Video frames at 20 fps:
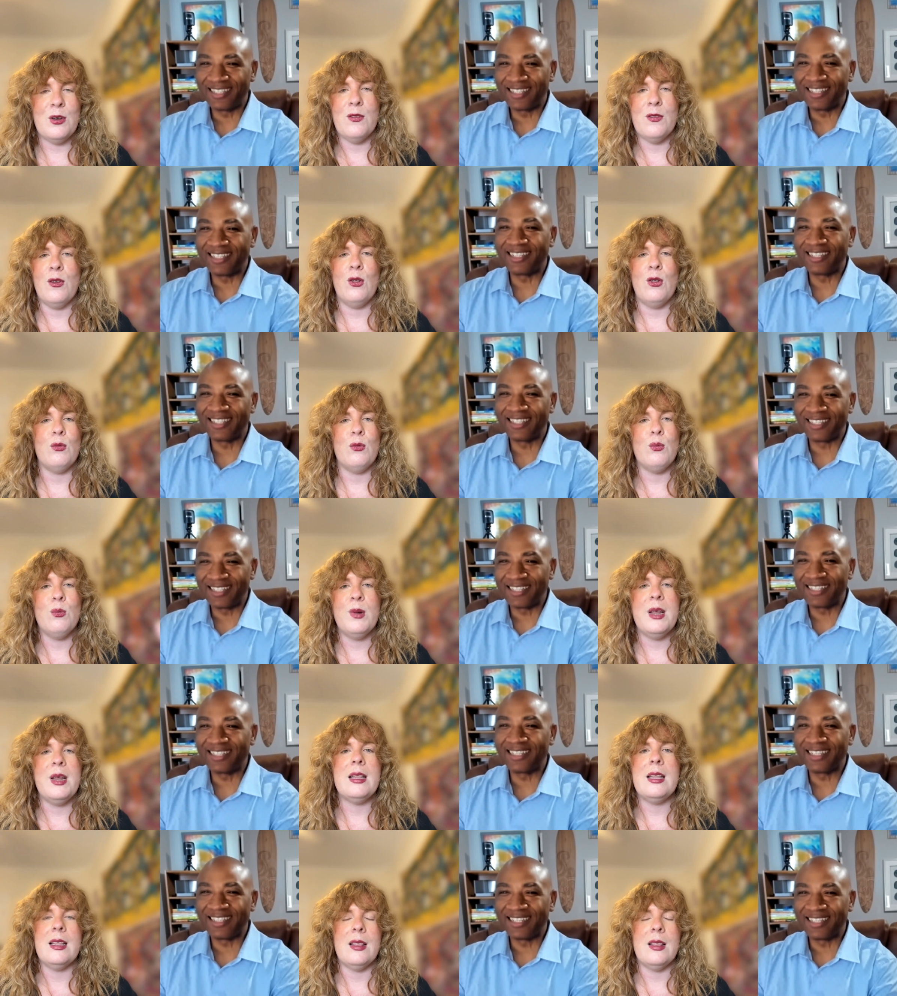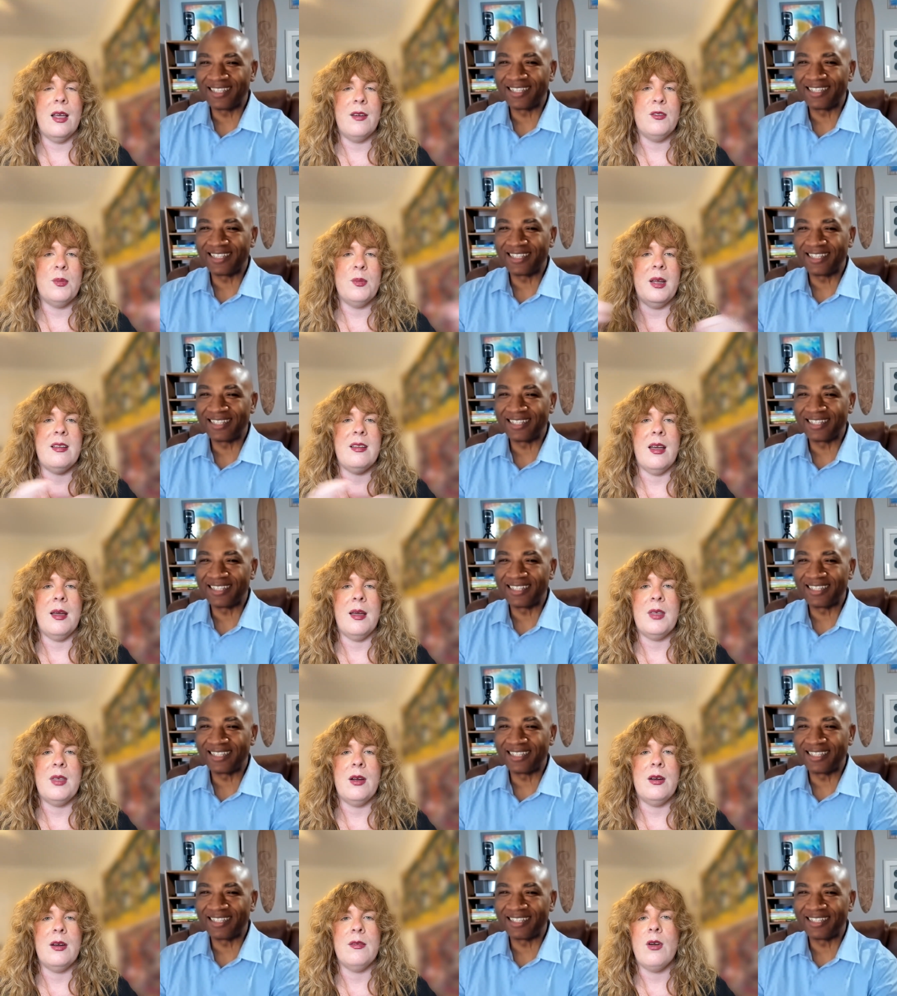Speaker 1: Um, and I thought, you know, I've
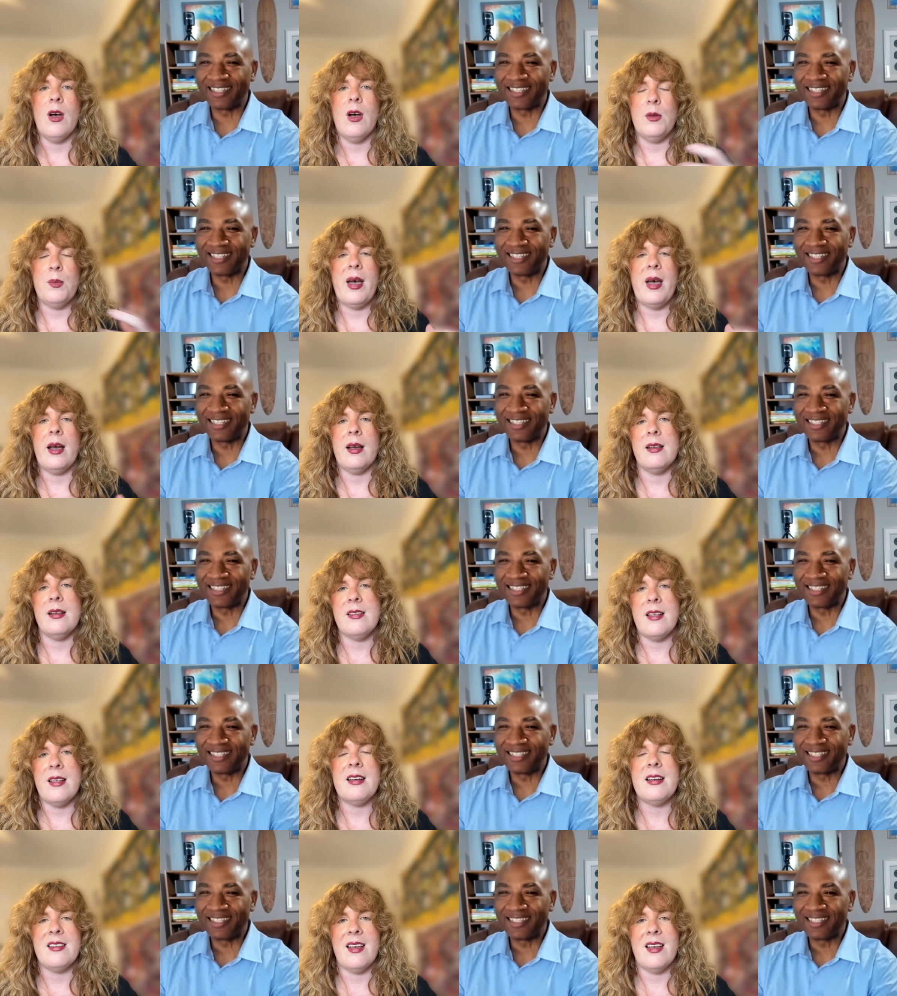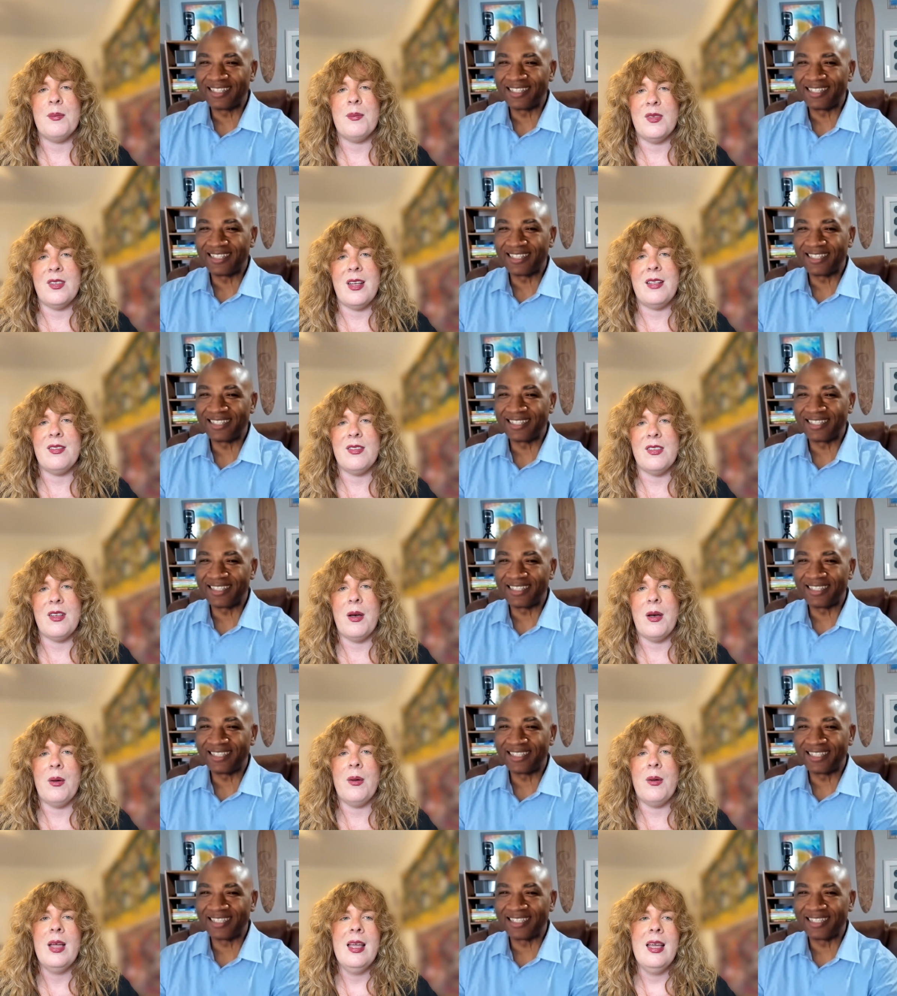built up my expectations so high.
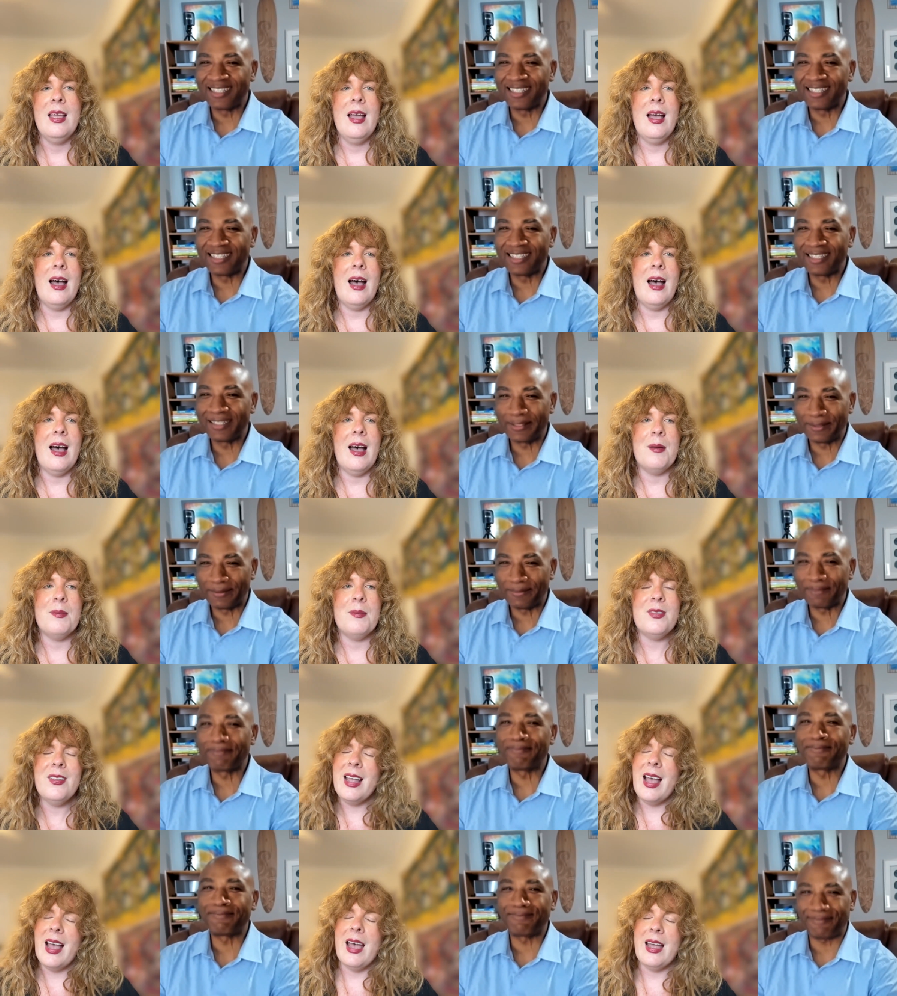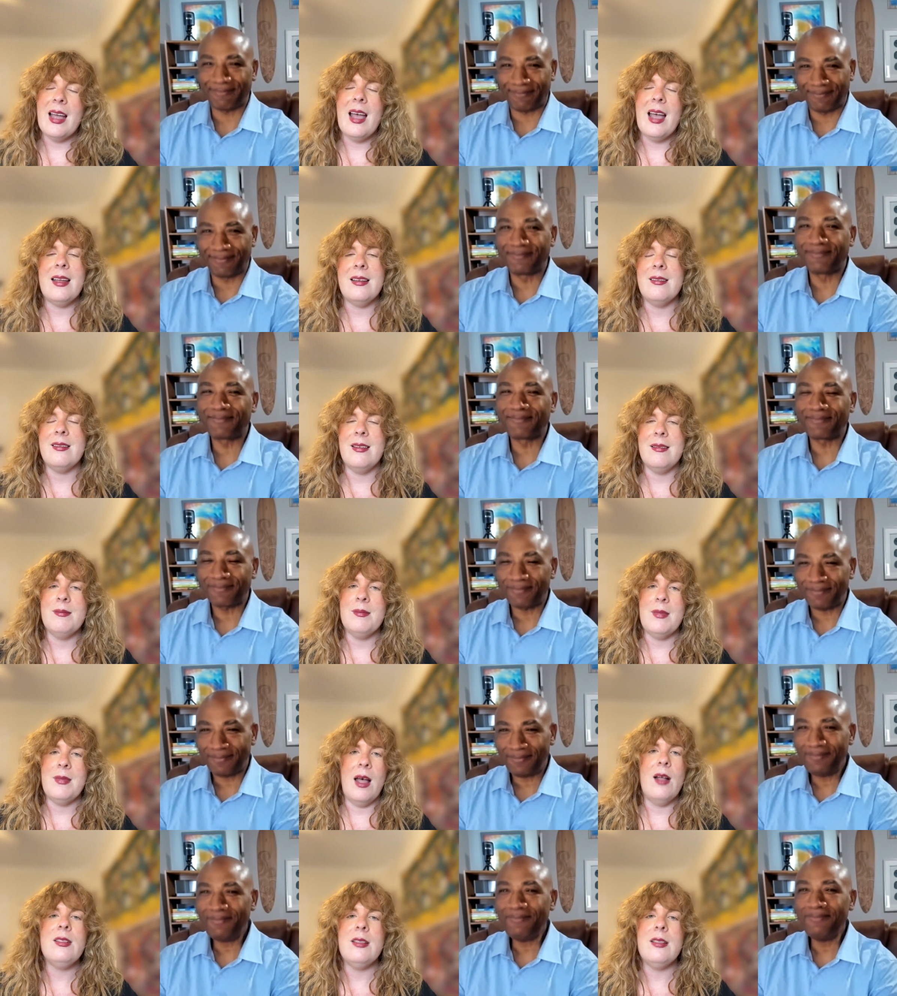There's no way it's going to live up to them. It was
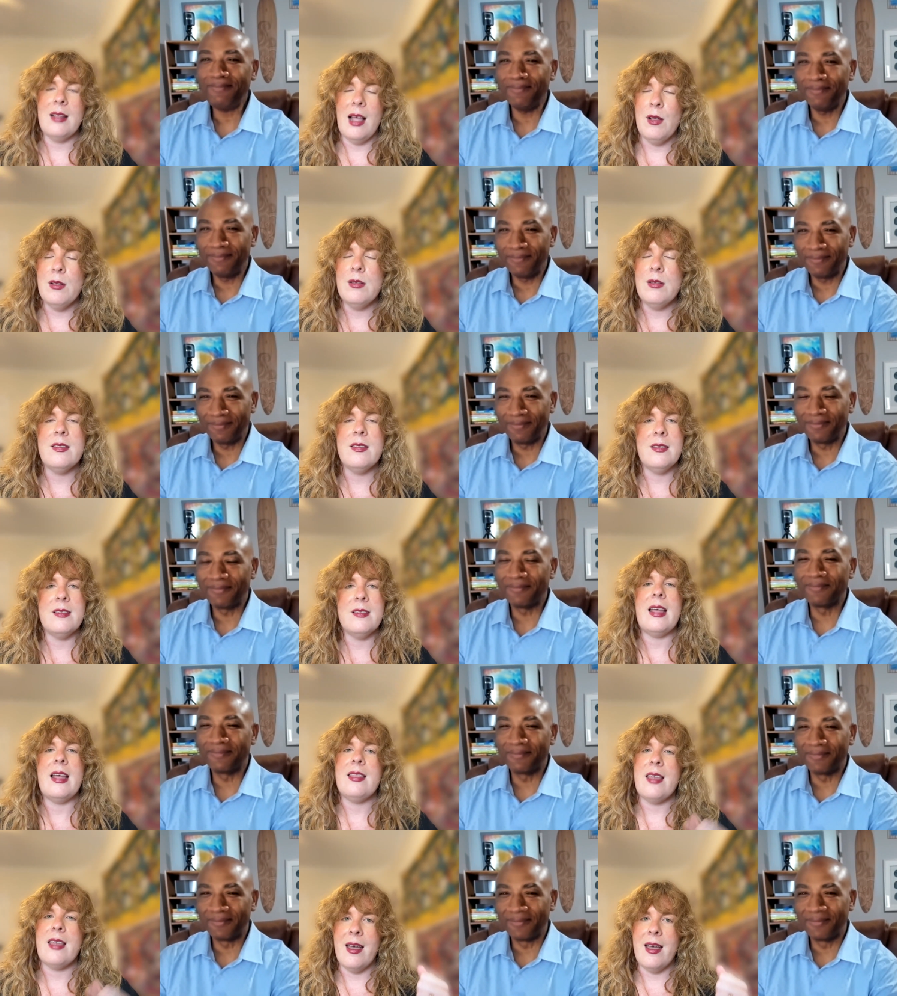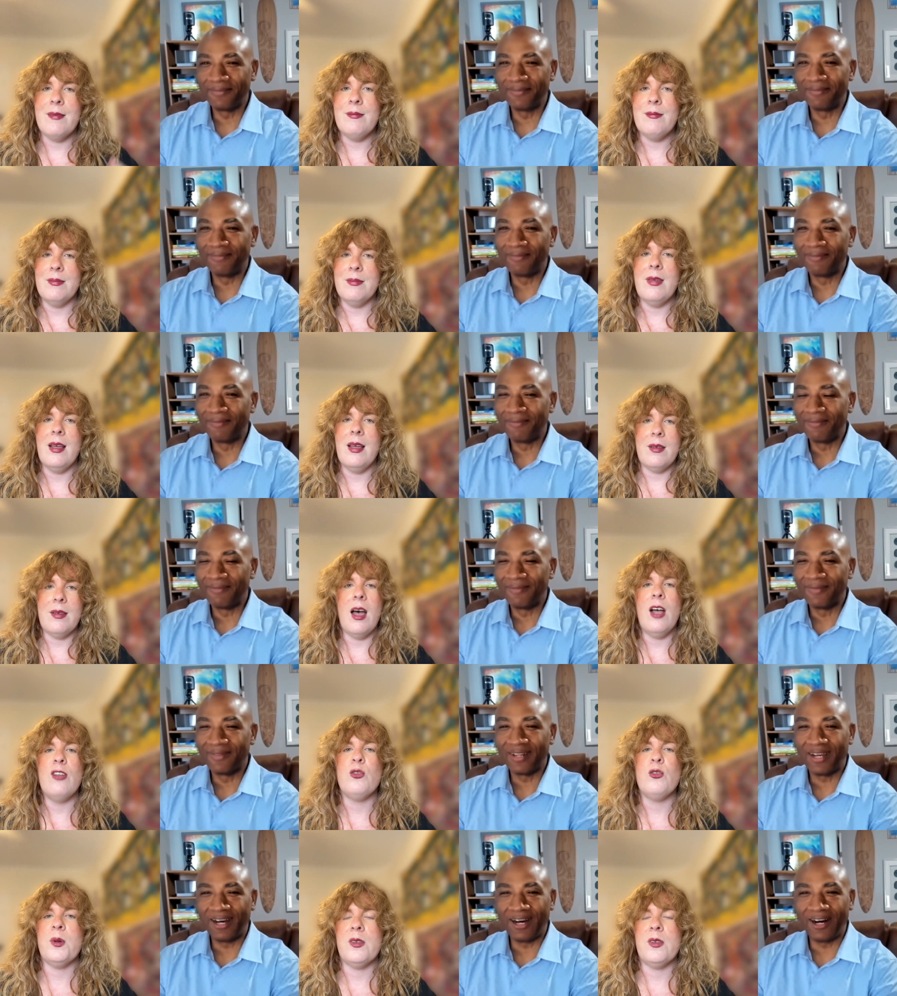absolutely beautiful. Really loved my time there,
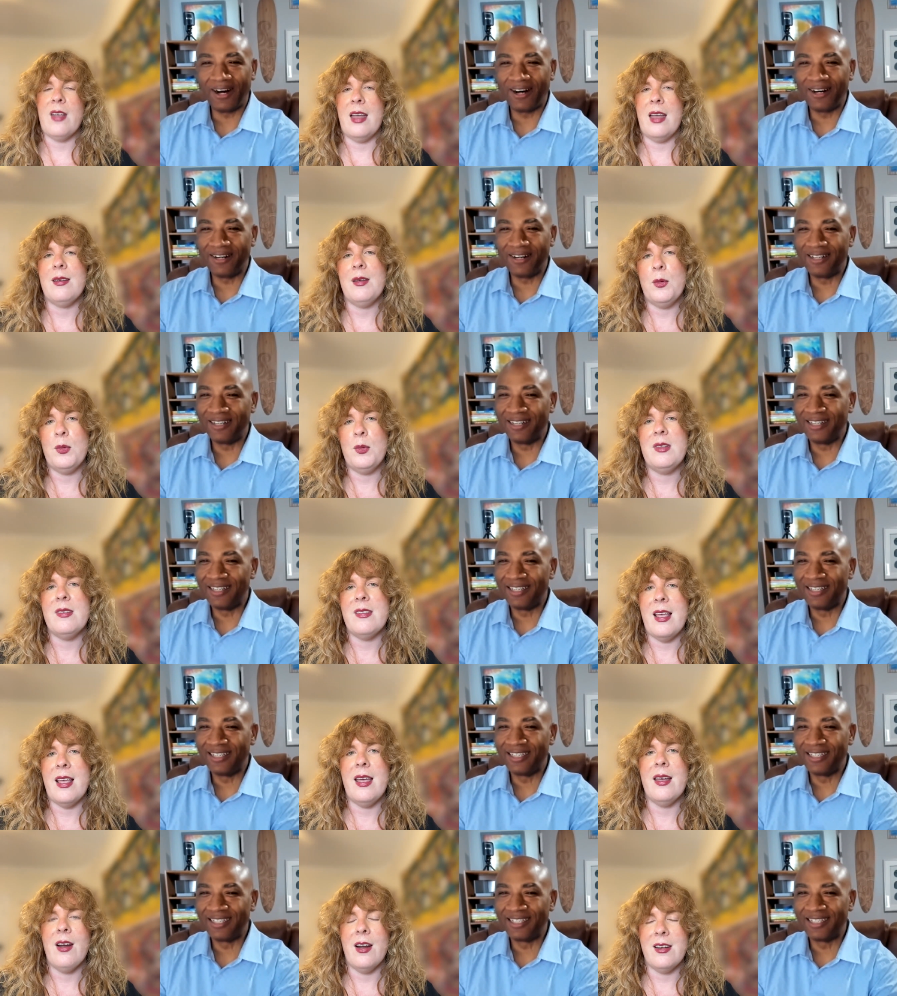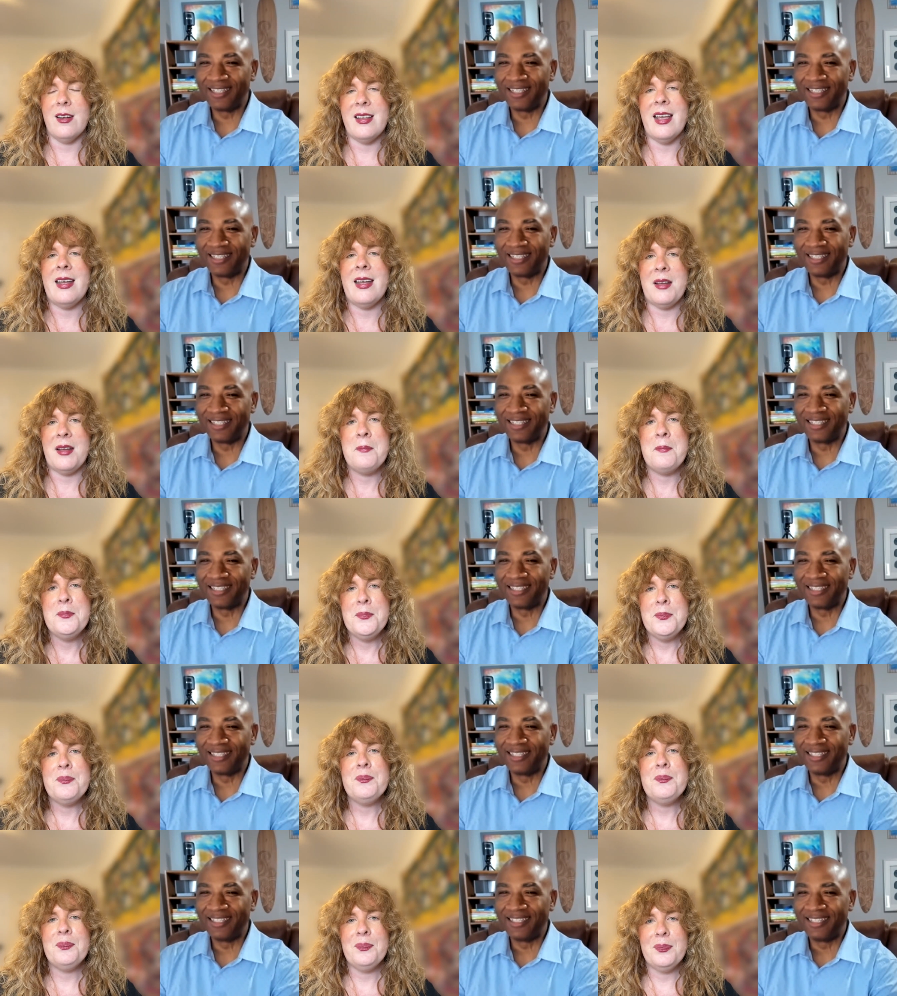and have gone back a second time since.
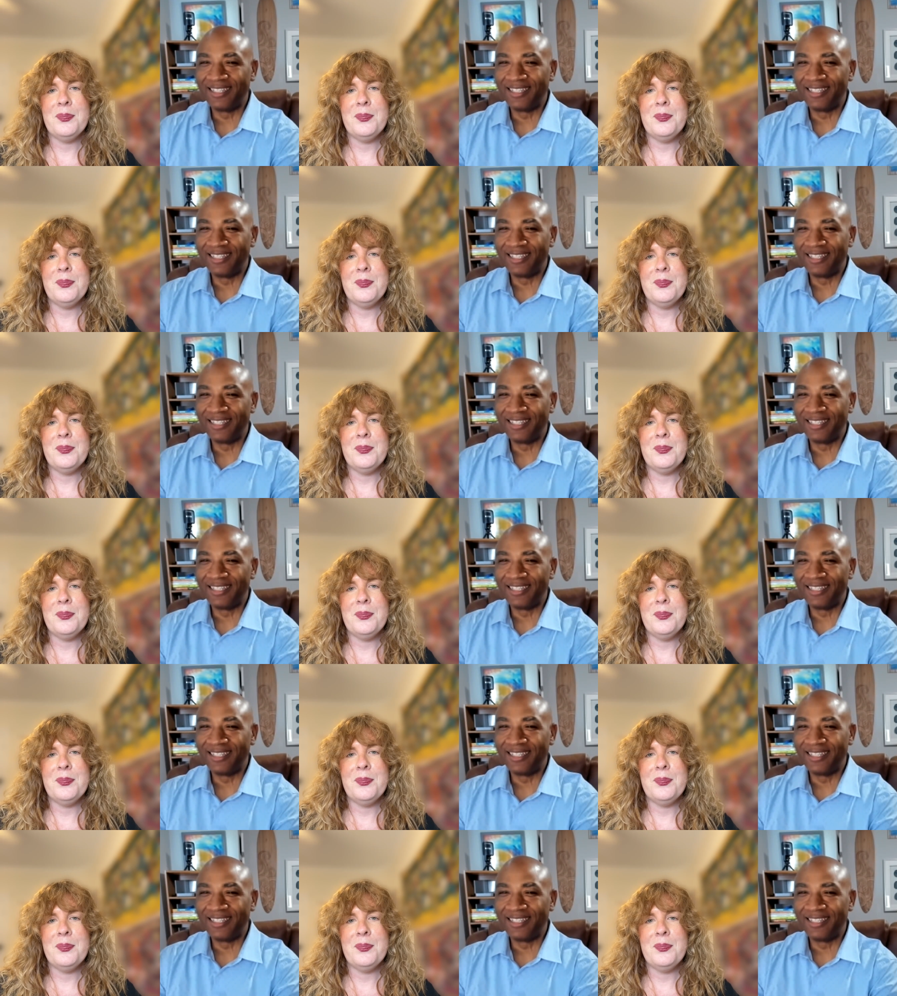So,